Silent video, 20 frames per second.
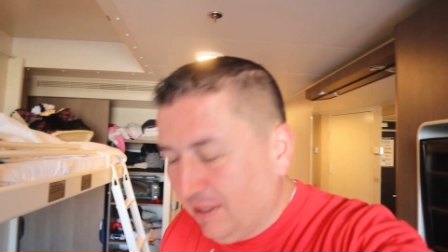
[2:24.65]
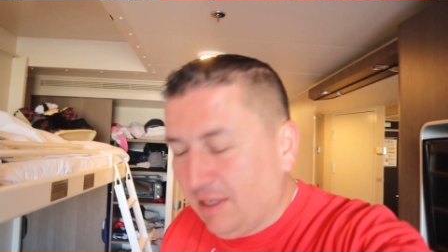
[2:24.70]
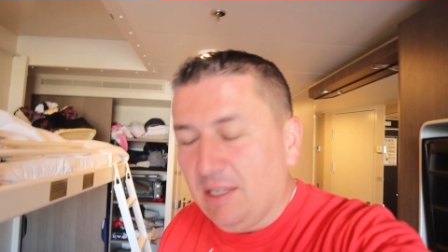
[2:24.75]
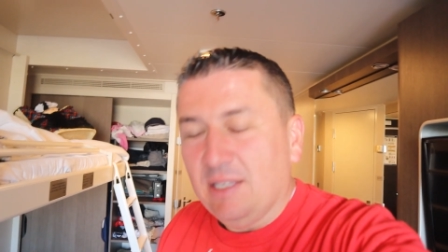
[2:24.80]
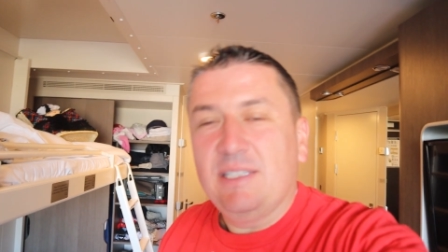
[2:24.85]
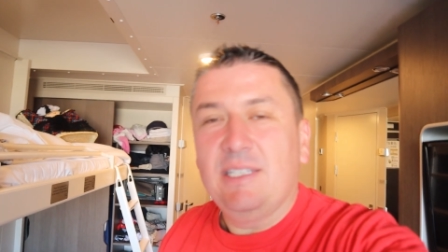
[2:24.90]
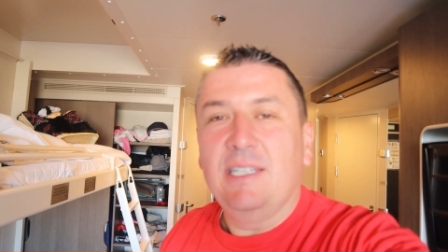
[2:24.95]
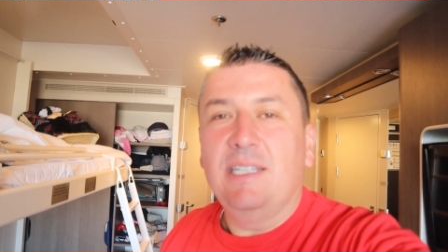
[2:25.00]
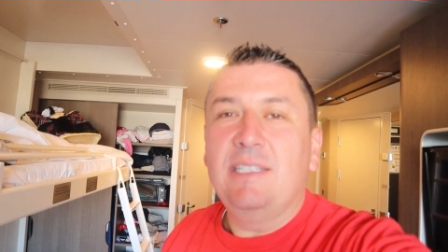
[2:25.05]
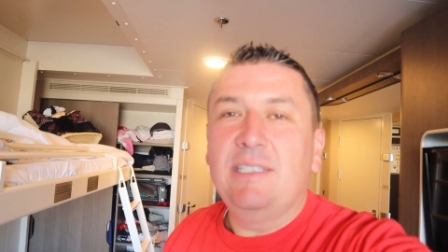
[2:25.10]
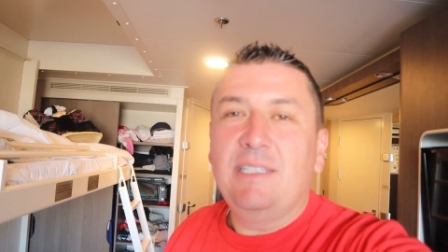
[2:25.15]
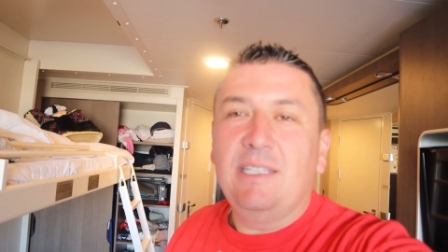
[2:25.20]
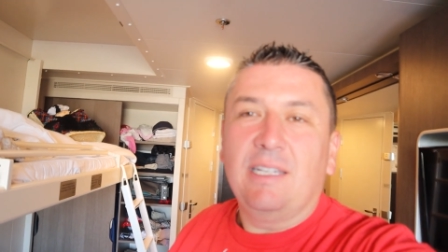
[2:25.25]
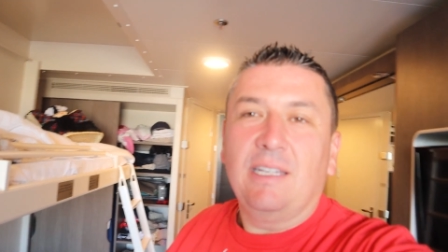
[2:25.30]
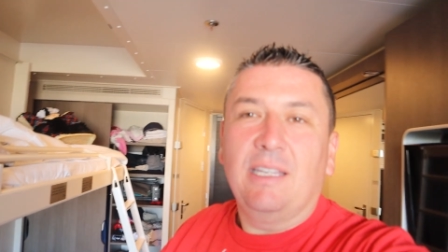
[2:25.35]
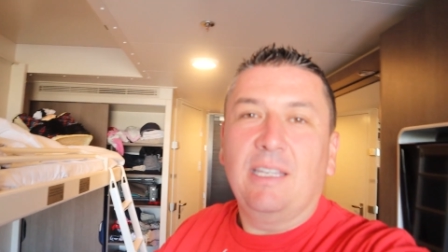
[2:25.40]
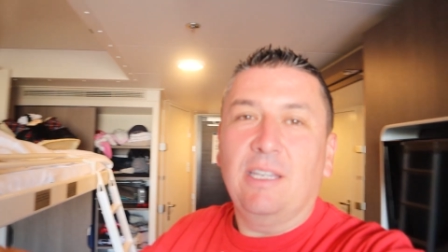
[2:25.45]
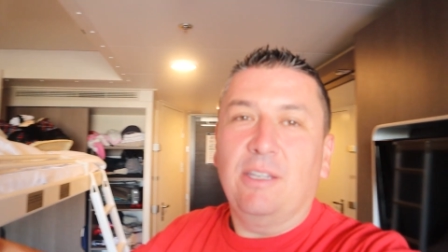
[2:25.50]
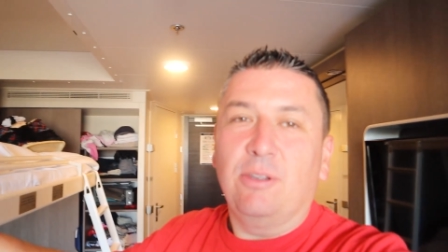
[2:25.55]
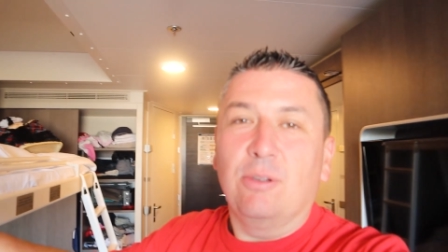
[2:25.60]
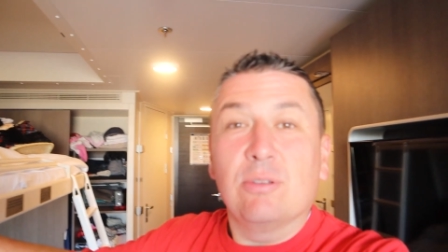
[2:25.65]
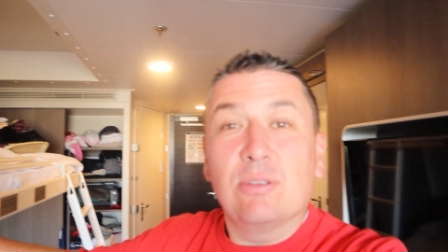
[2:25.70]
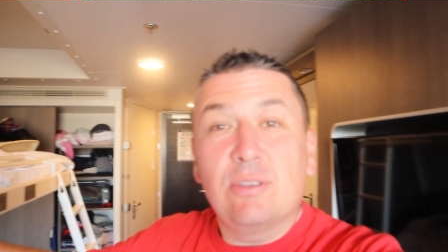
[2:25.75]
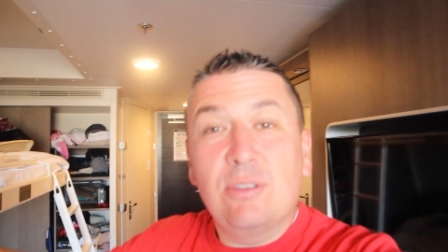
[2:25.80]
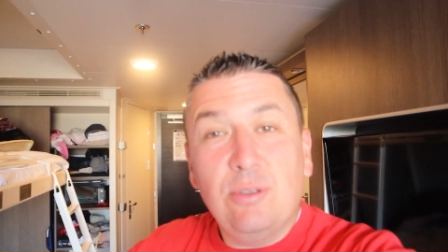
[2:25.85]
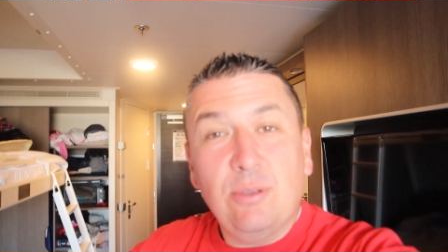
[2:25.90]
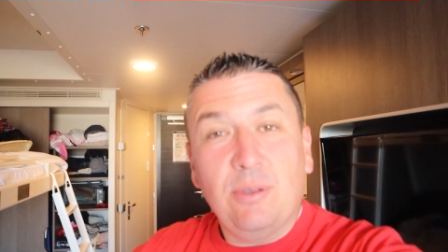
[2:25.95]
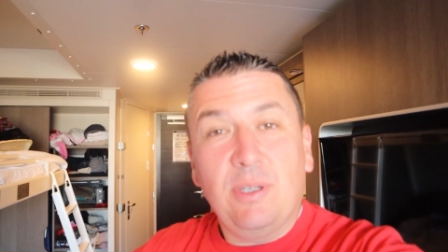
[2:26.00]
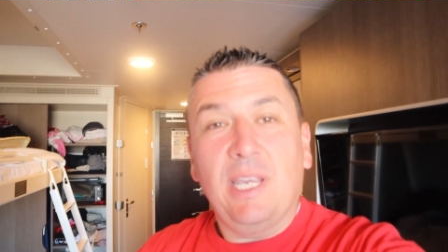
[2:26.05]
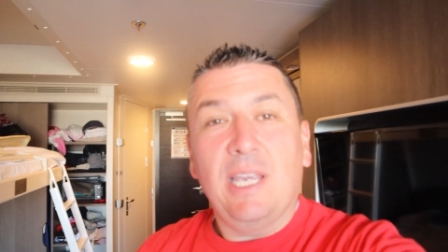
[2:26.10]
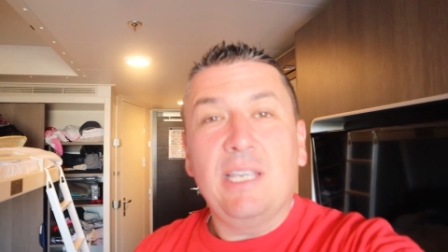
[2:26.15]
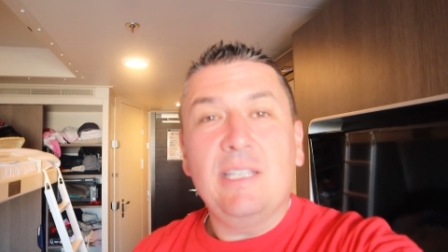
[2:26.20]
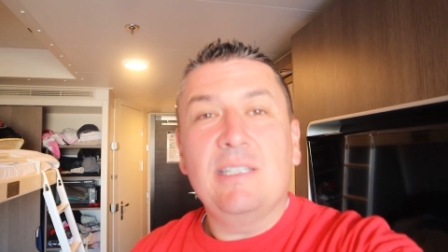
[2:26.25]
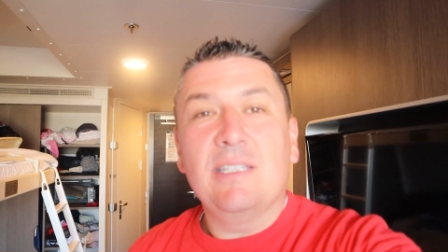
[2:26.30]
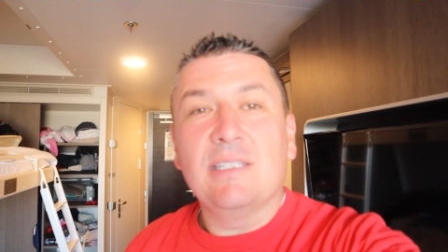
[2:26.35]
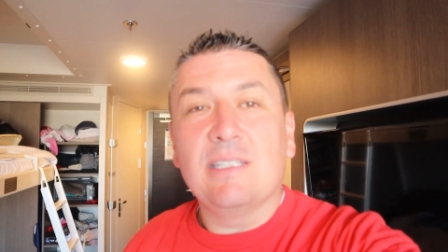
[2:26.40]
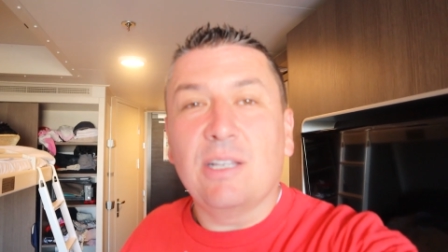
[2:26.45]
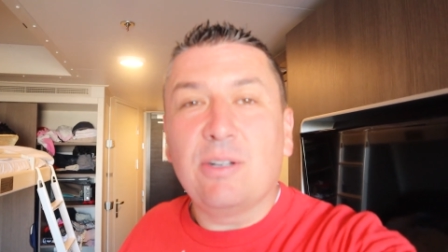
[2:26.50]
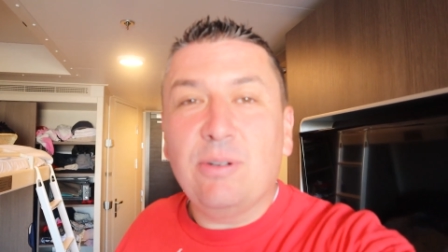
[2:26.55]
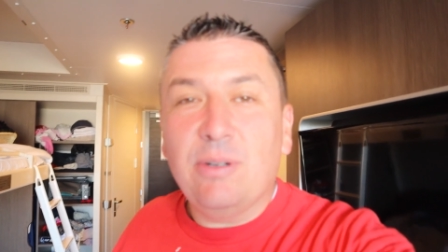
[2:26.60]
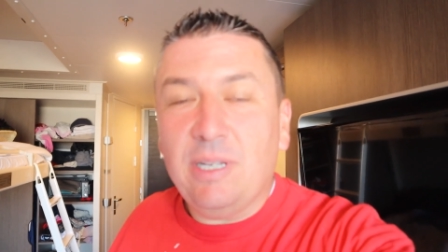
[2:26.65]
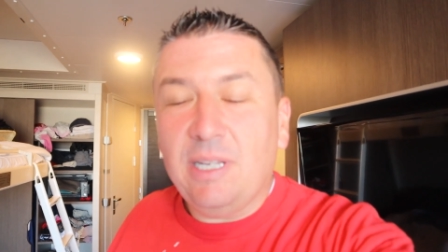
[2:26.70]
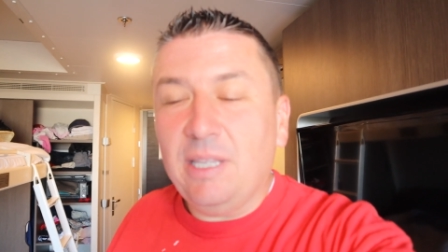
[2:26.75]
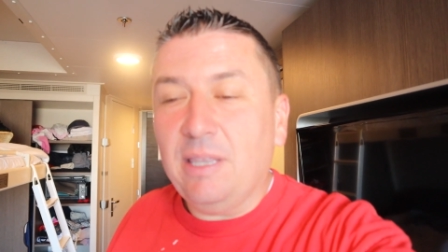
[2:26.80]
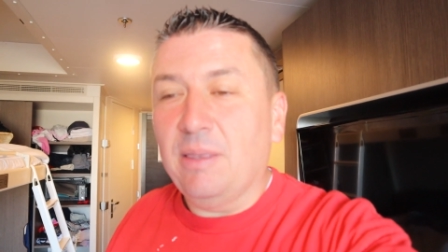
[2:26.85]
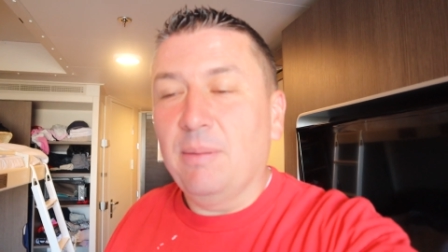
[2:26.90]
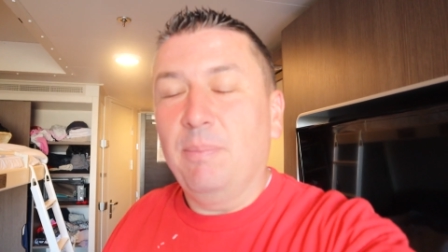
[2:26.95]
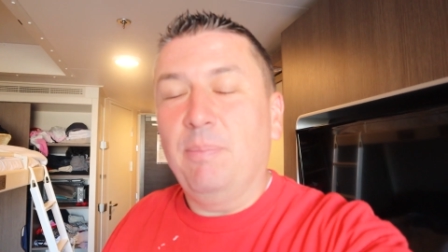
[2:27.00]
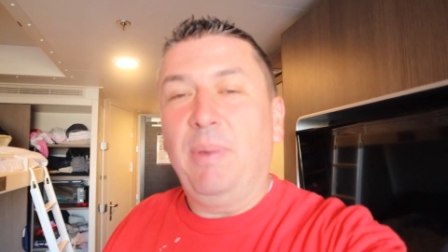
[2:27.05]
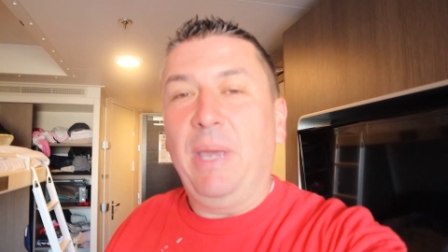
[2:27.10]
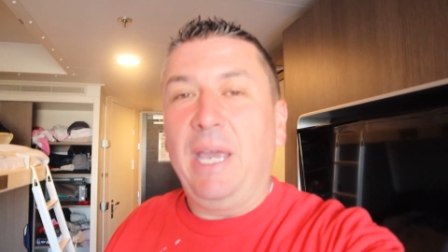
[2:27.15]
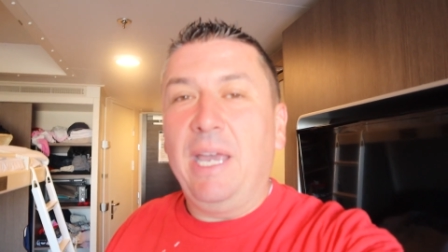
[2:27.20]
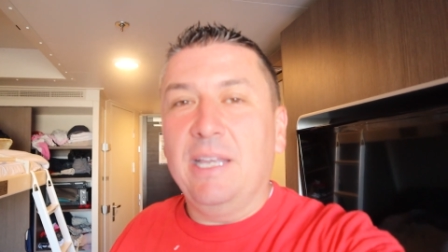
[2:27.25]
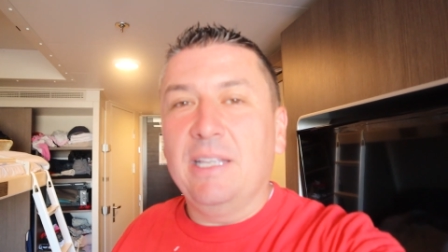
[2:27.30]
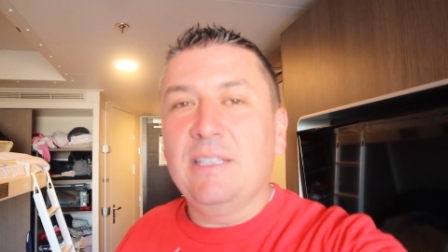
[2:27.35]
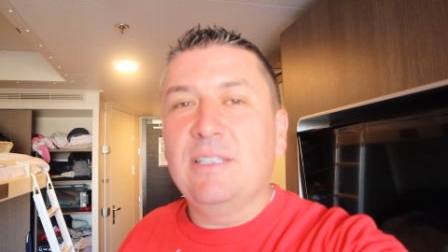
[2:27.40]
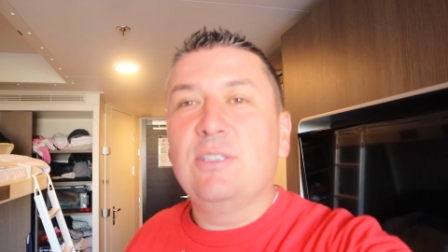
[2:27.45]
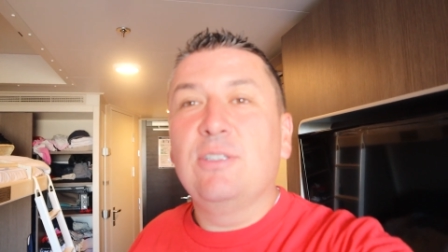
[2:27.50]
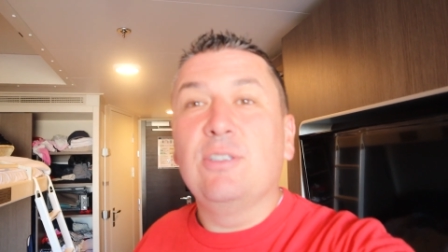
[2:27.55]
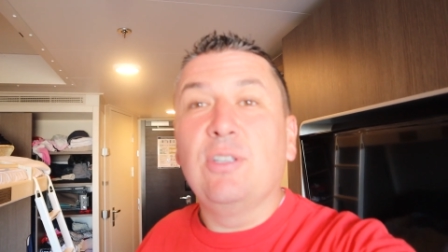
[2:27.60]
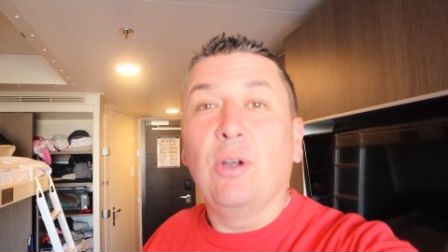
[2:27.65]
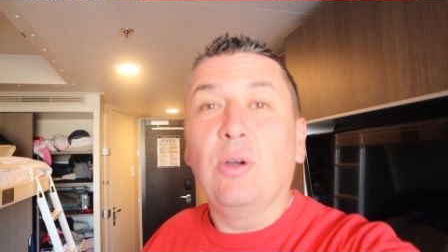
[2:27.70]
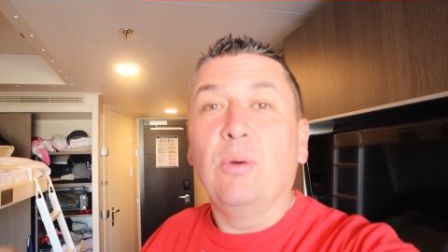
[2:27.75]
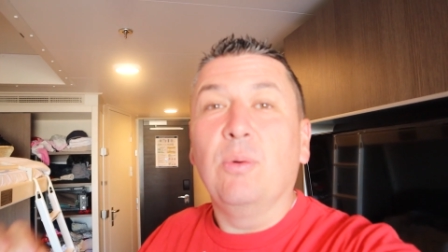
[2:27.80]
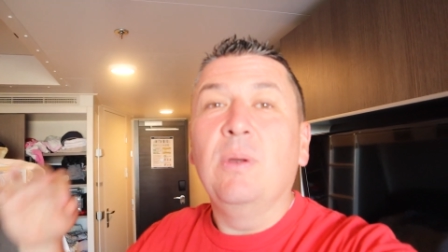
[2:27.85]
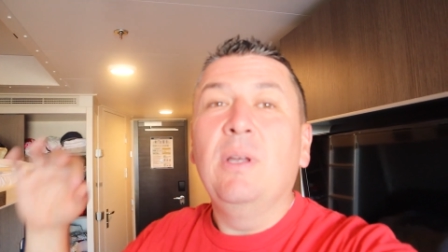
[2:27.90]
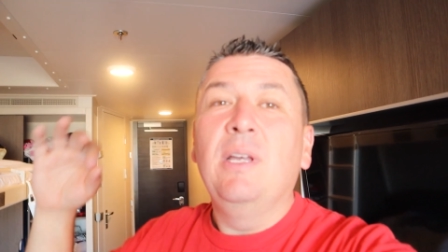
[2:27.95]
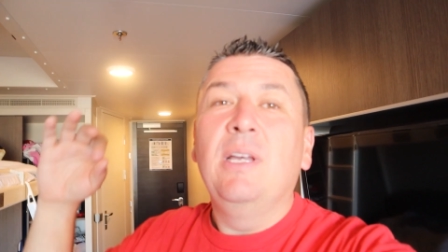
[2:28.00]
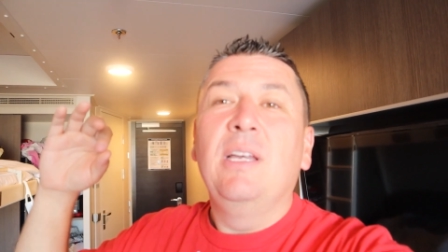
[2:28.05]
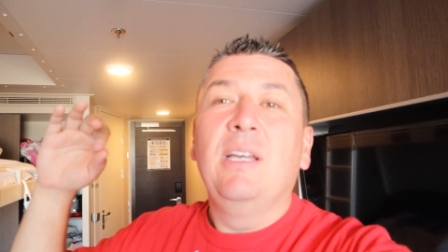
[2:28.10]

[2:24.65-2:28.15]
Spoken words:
It's easy to kick your suitcases underneath the bed, so